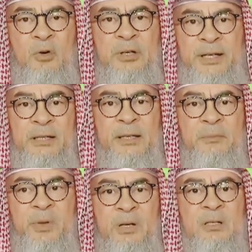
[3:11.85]
or kill
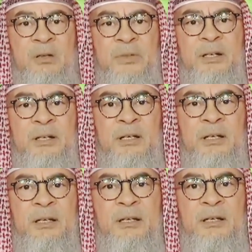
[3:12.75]
them because of their
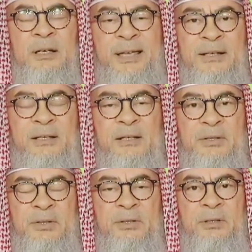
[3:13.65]

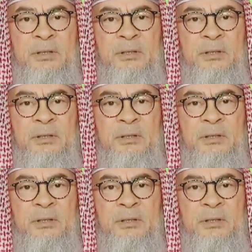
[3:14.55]
ignorance